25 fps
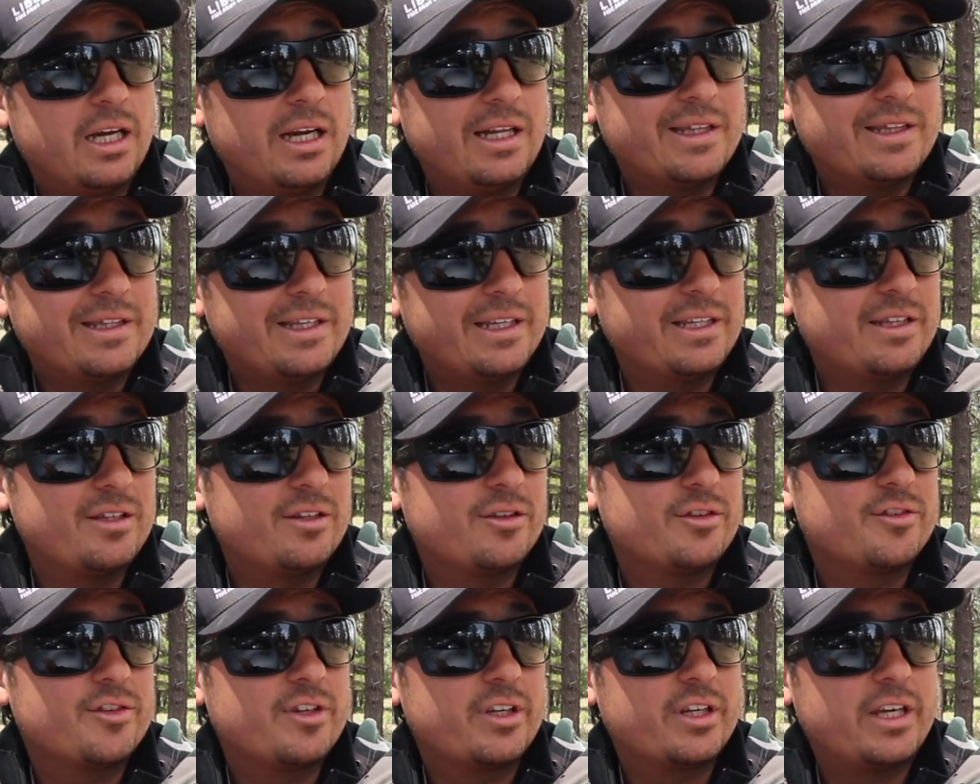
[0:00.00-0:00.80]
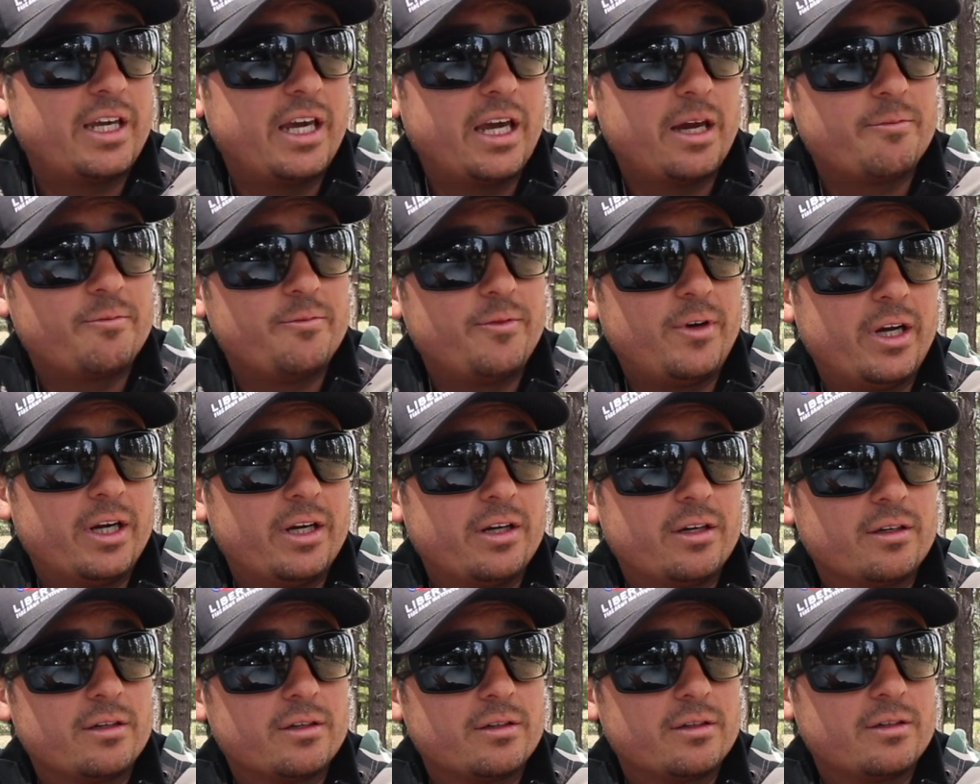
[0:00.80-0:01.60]
I think there's a
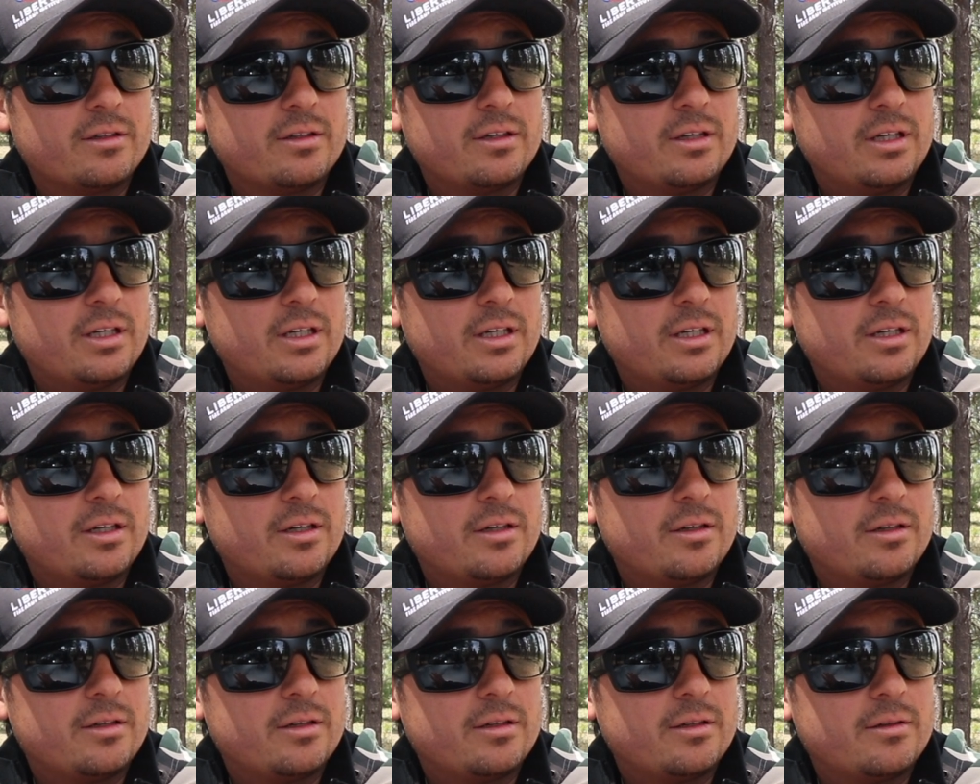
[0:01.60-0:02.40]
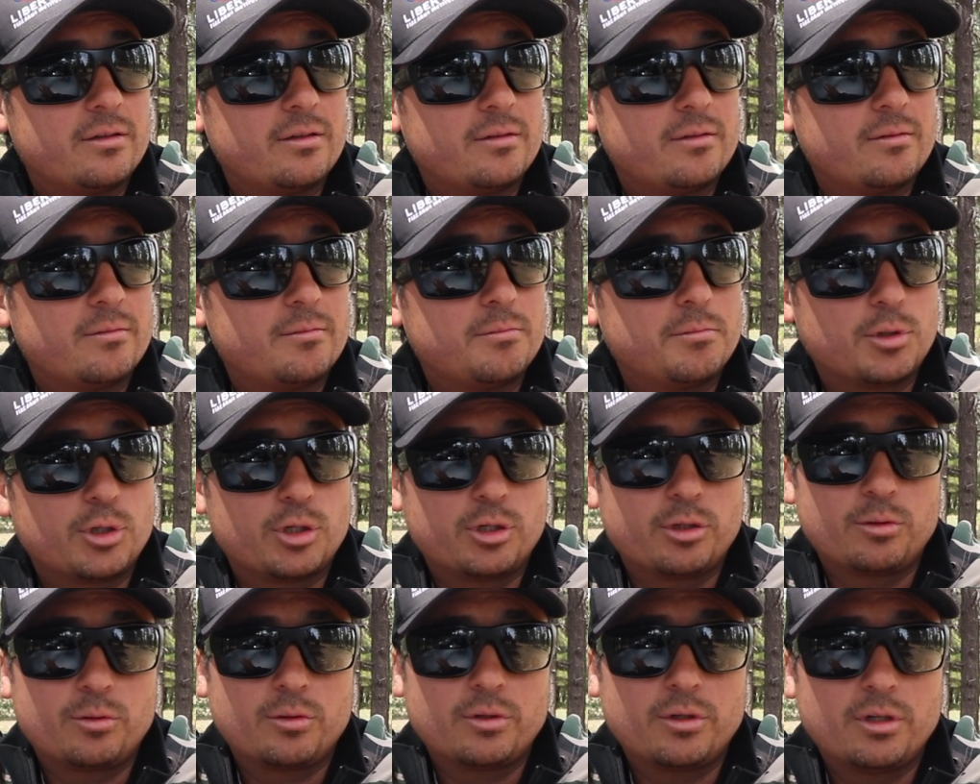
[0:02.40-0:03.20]
campfire
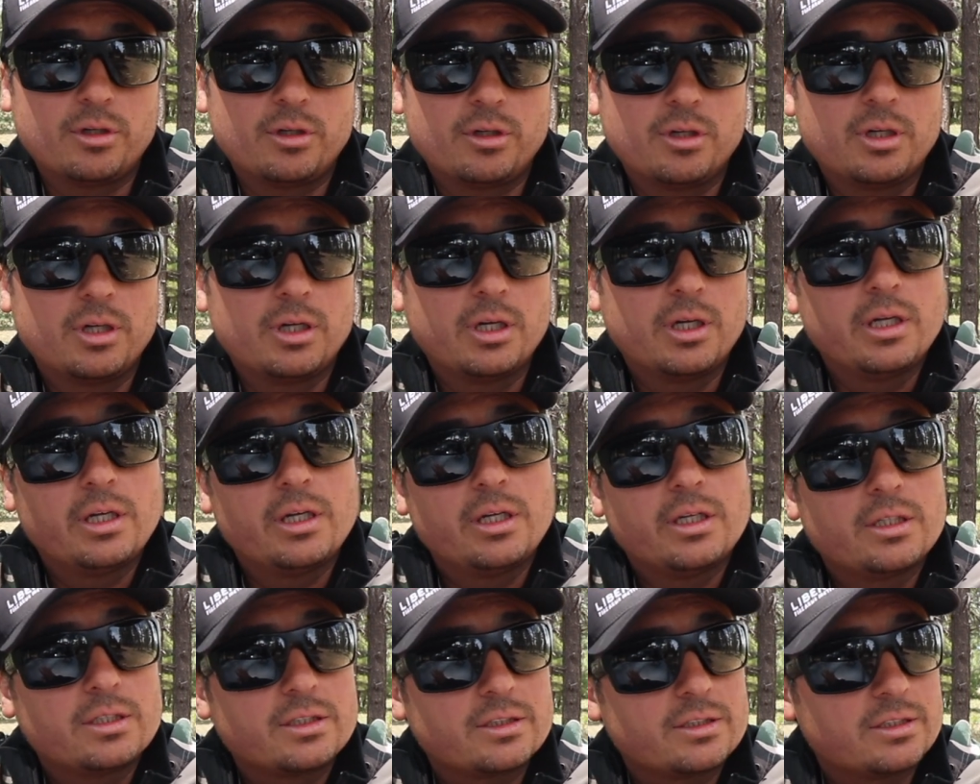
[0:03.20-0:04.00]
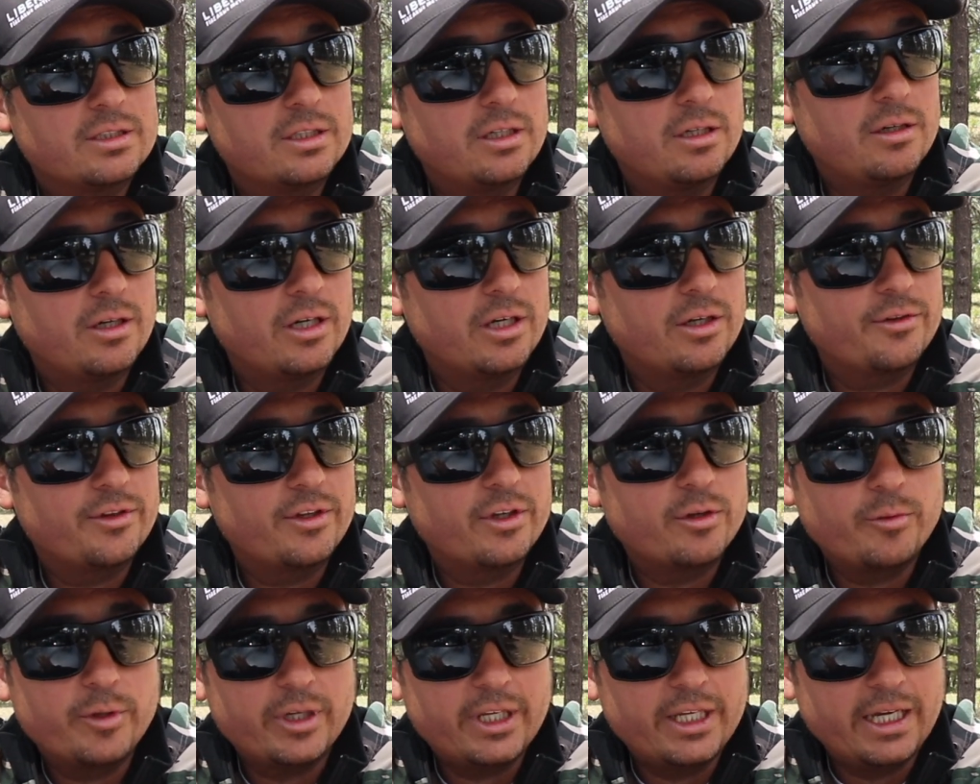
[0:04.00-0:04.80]
burn order, so I don't
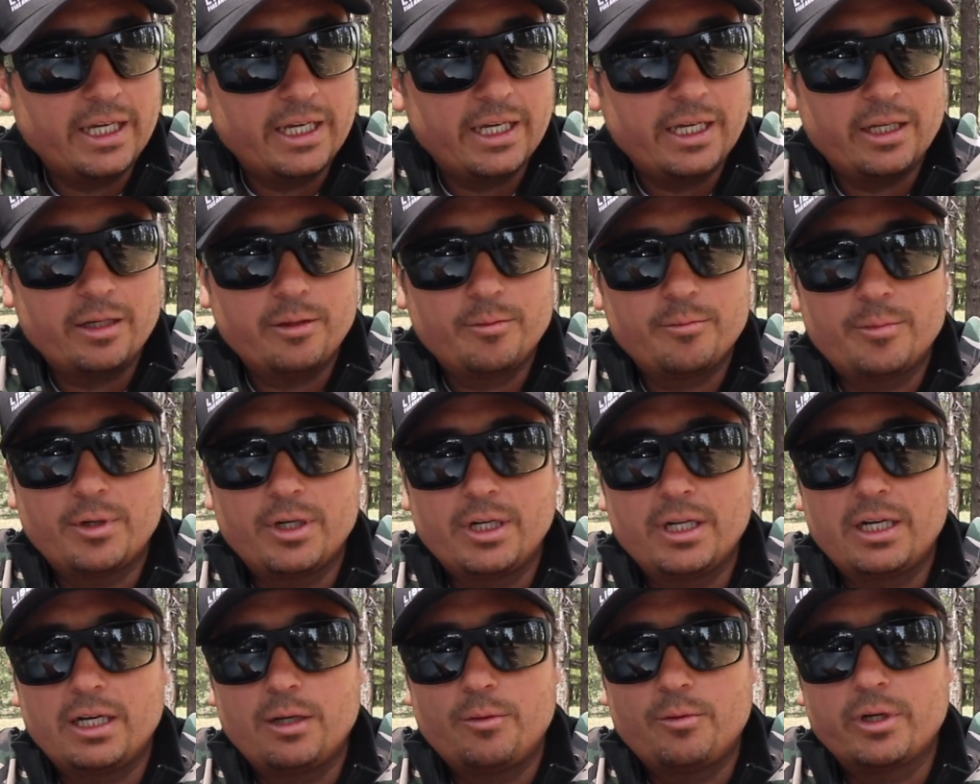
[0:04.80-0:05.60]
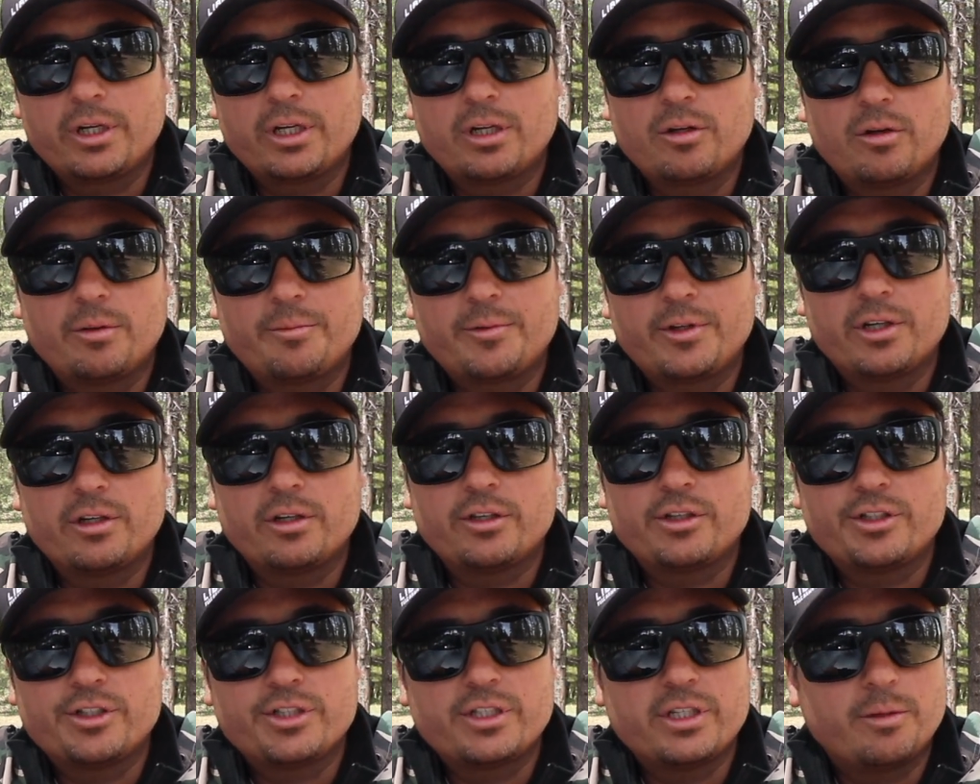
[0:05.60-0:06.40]
think we can, but I want to go up there
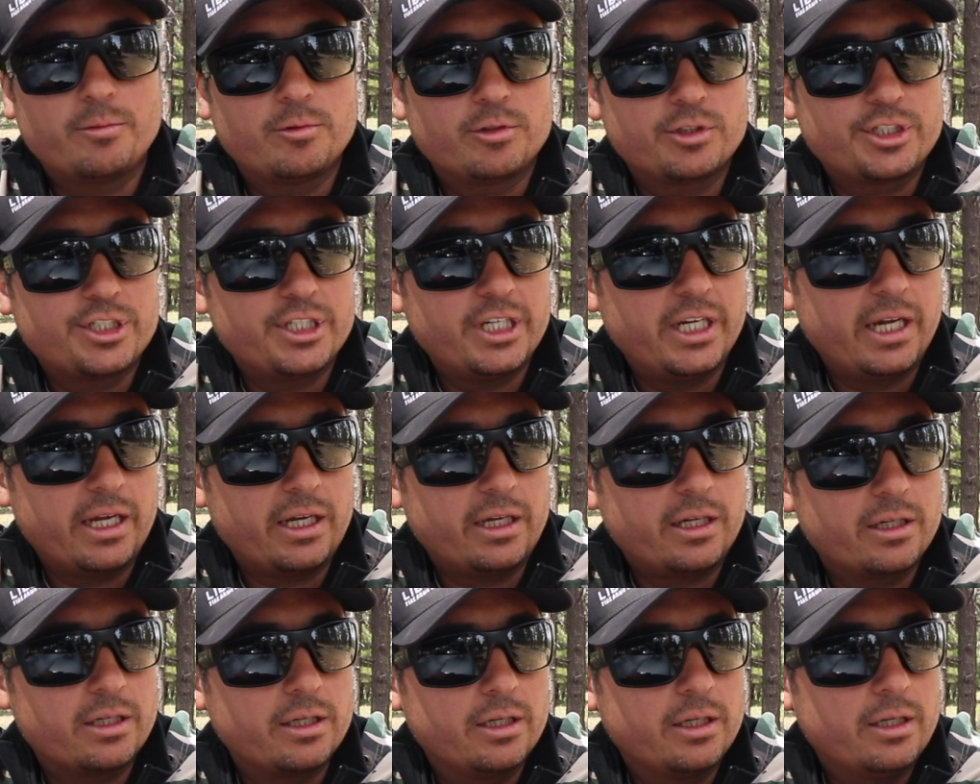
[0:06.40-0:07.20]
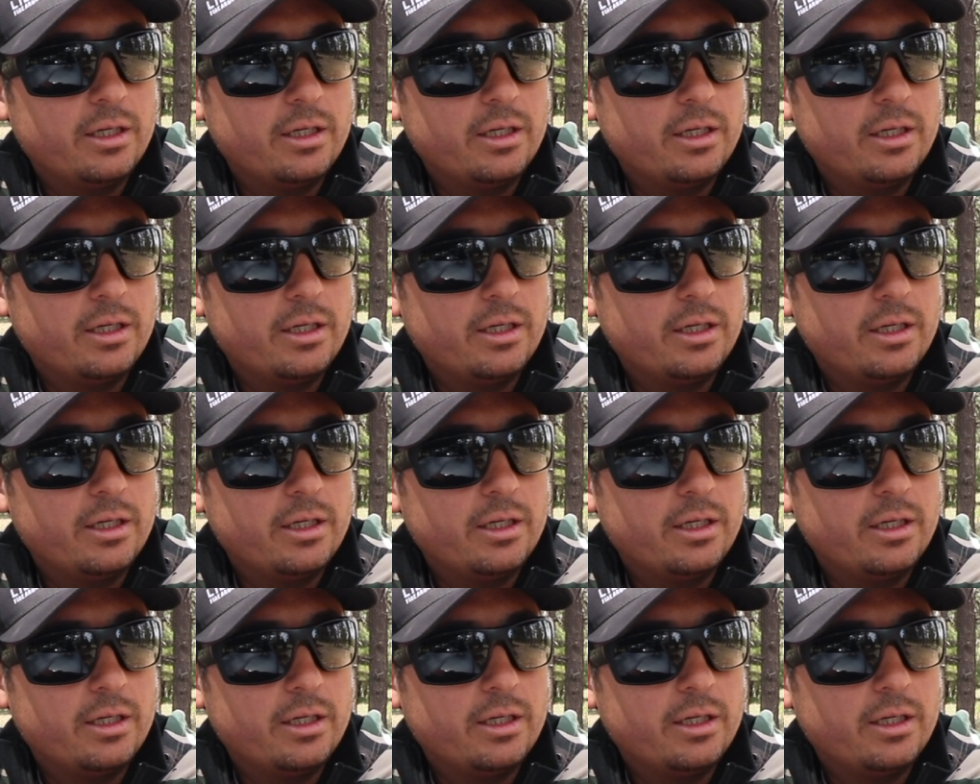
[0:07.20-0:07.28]
and double check,